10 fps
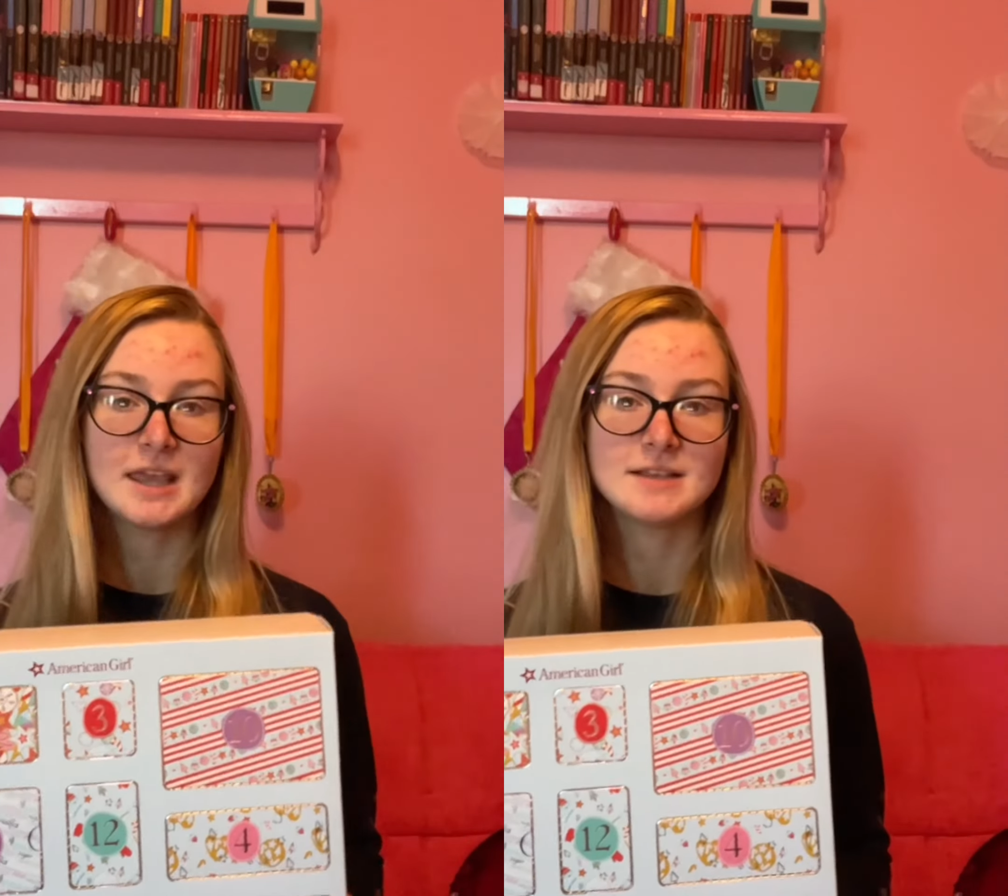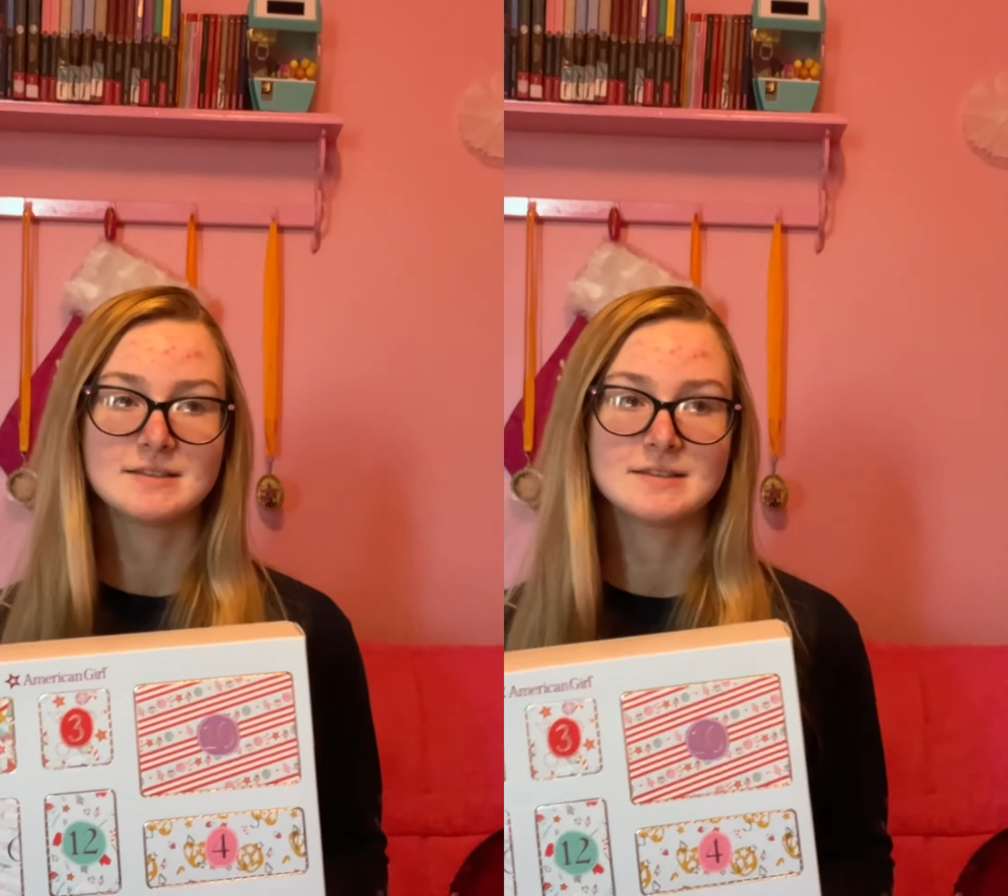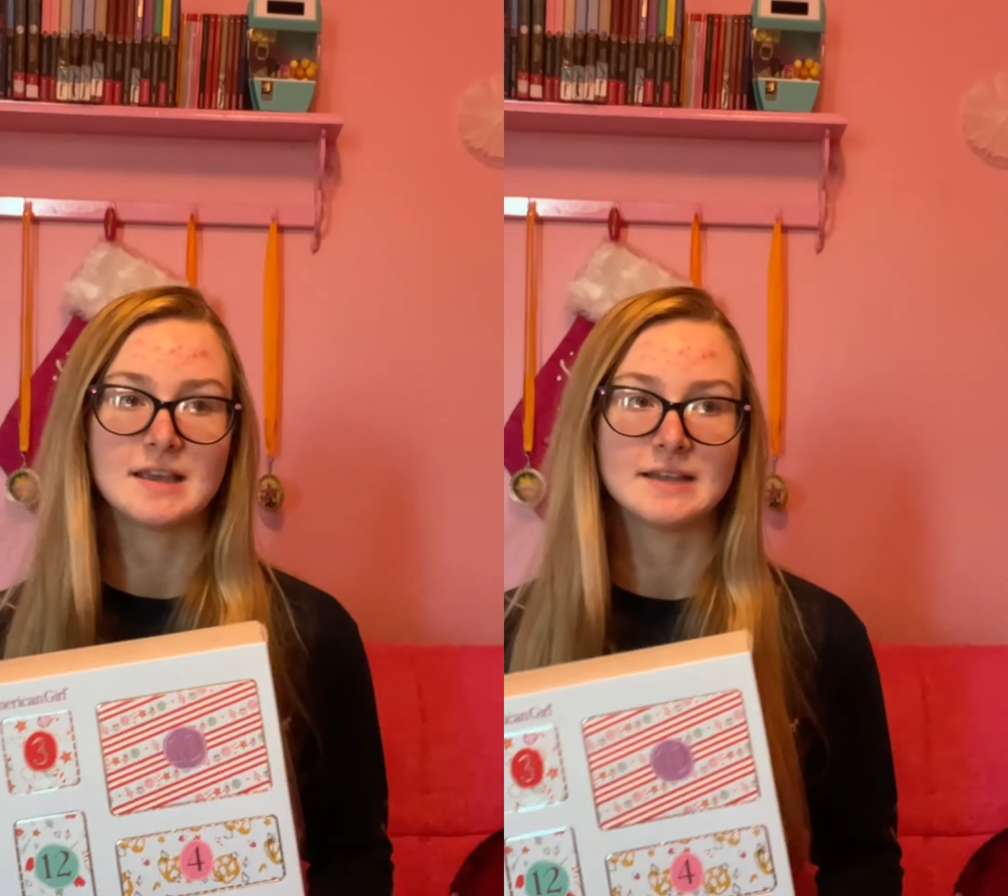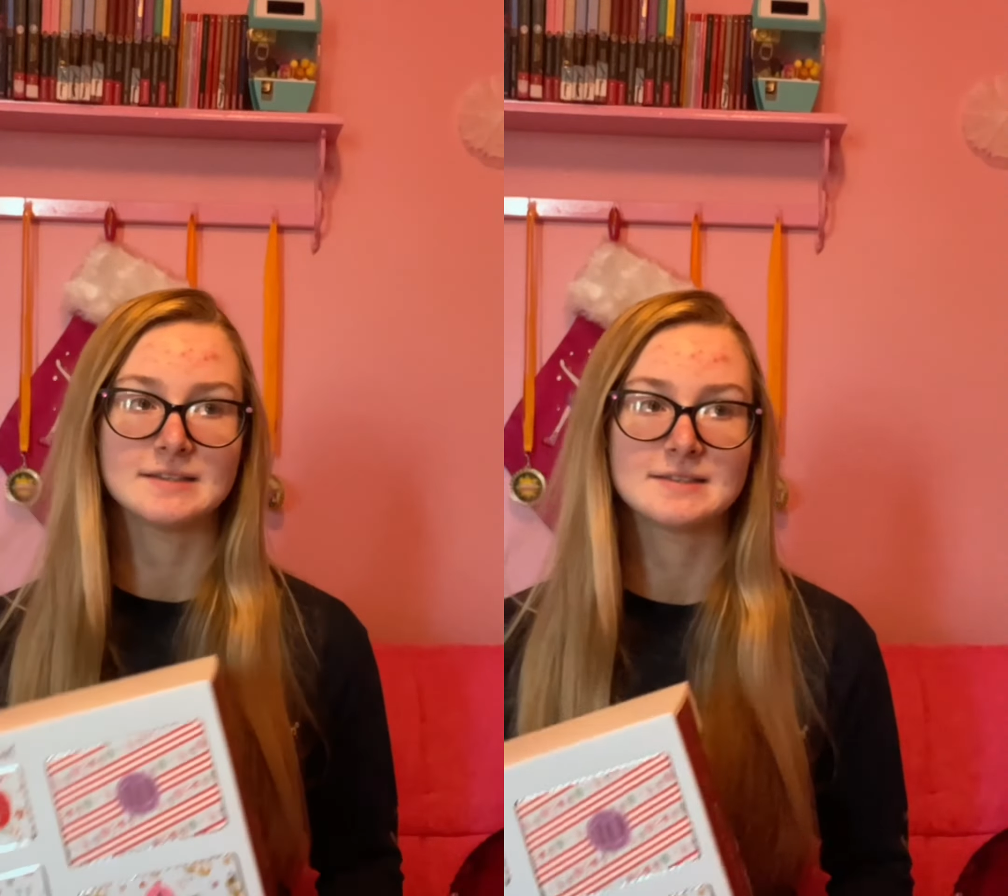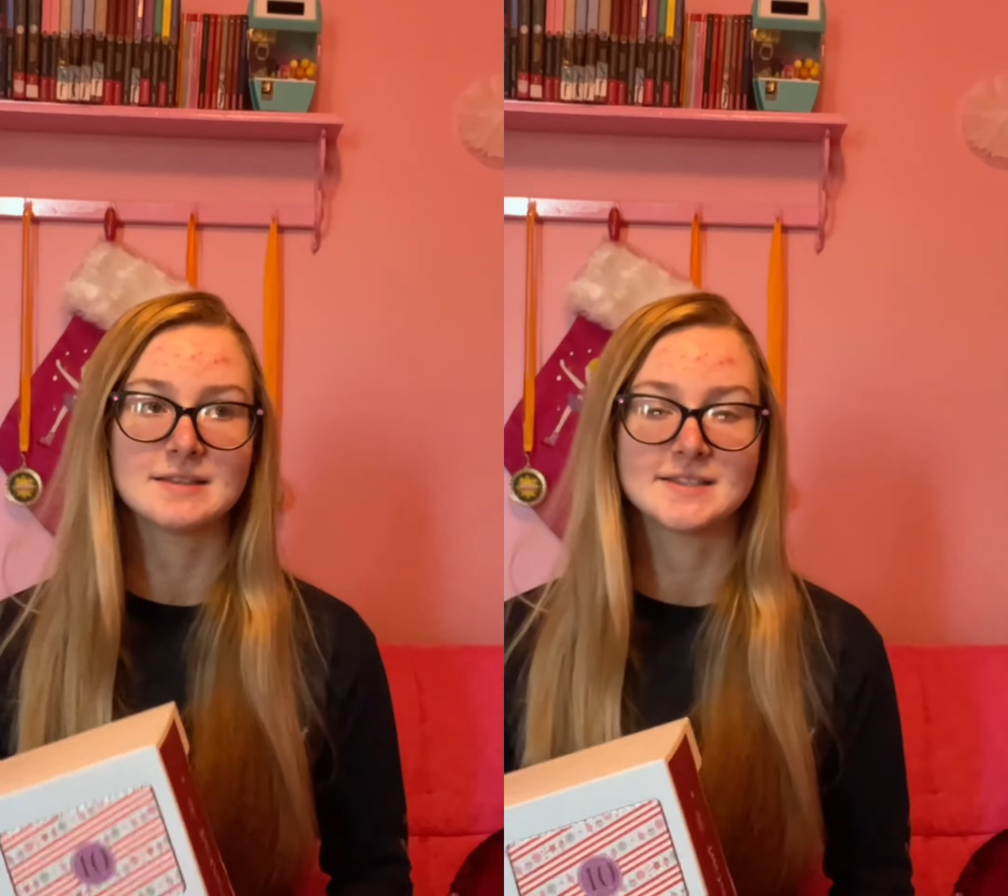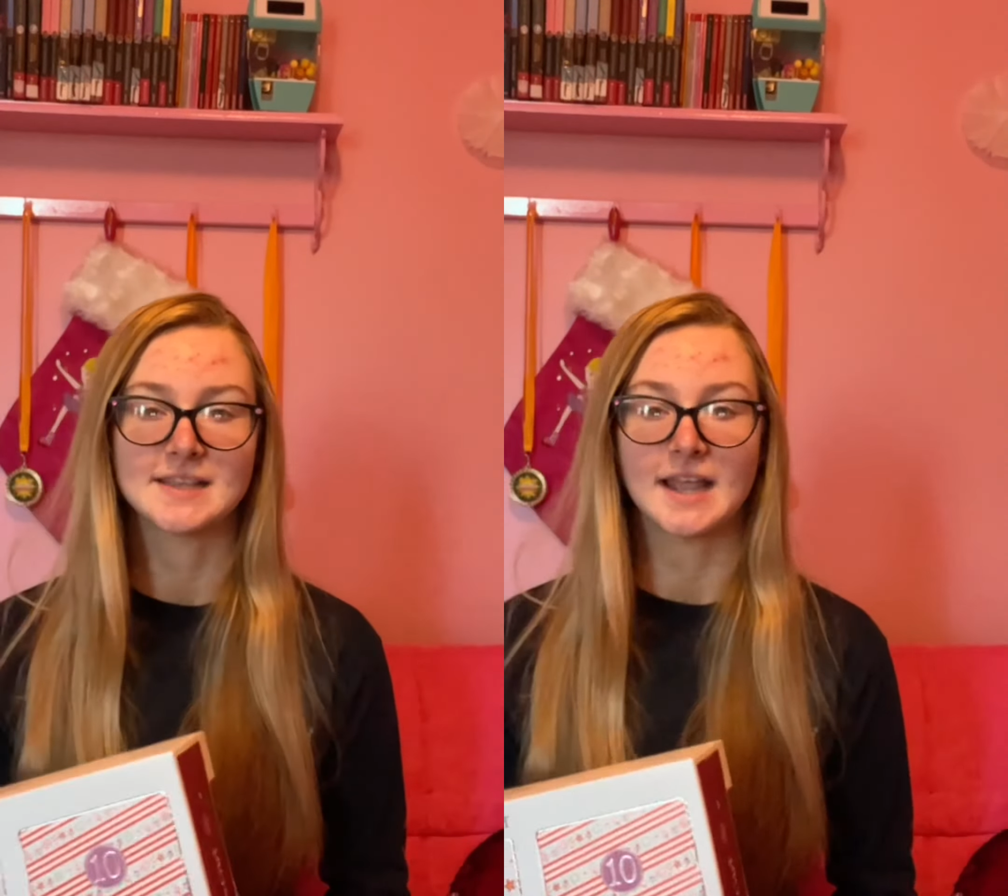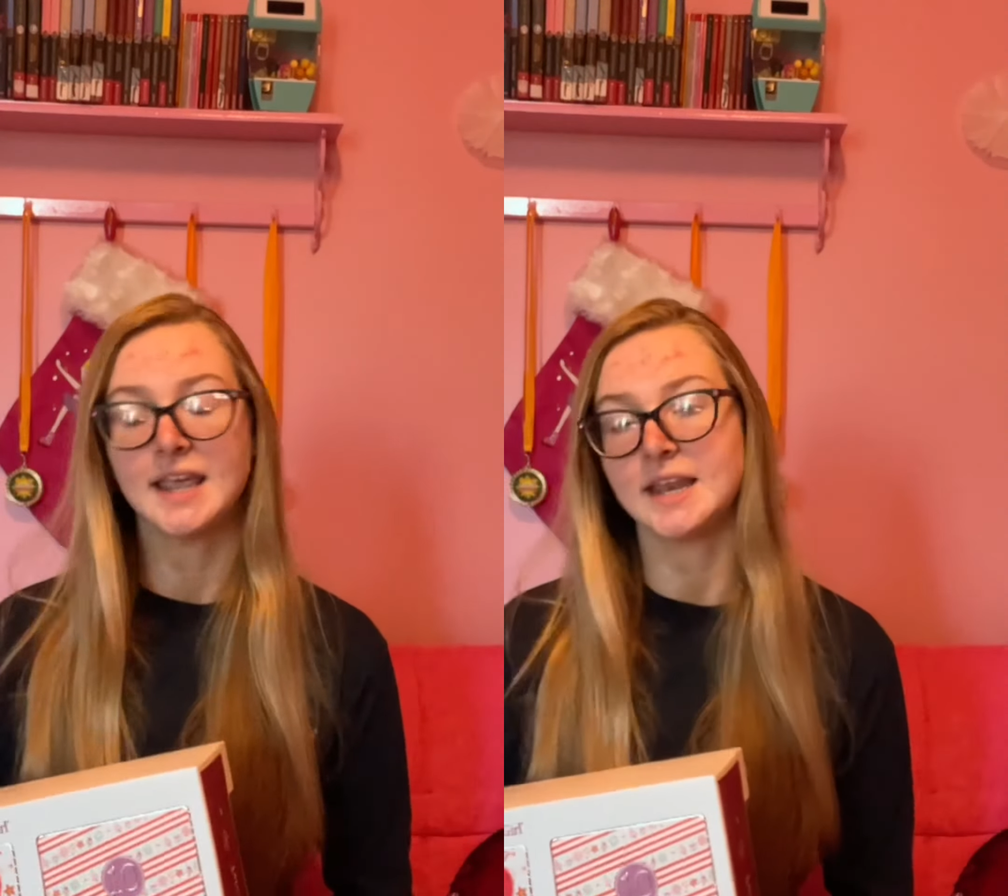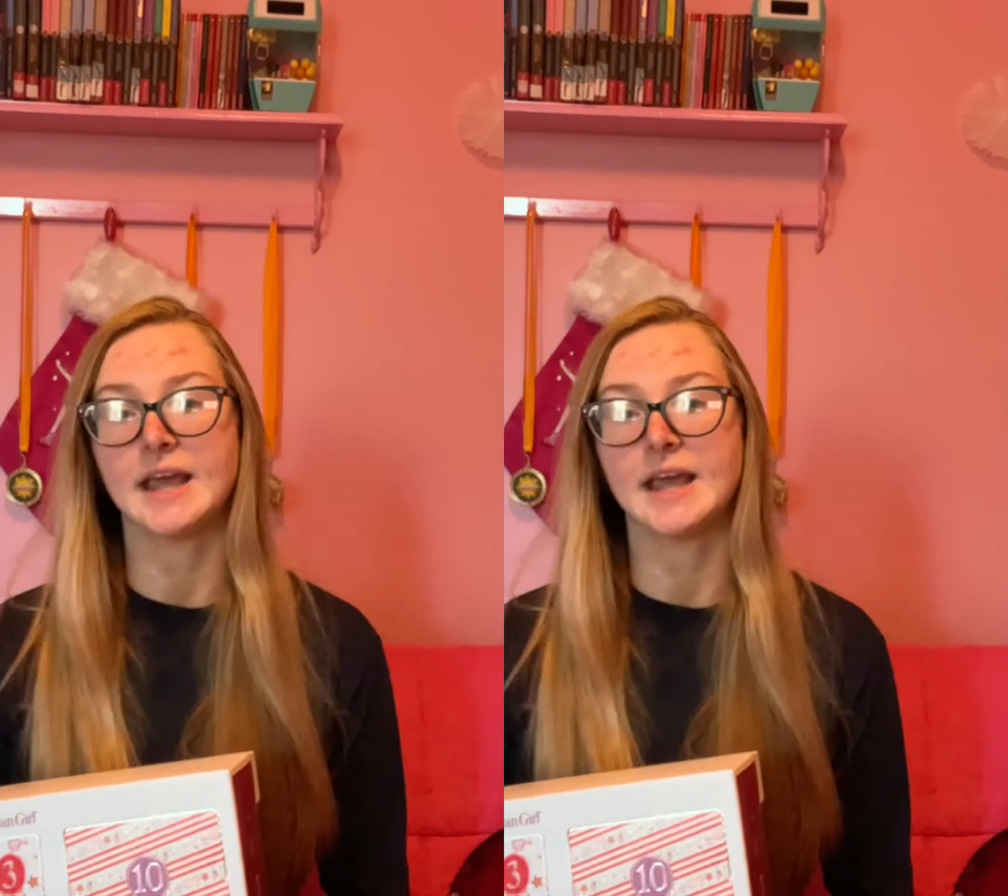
it since the 2nd,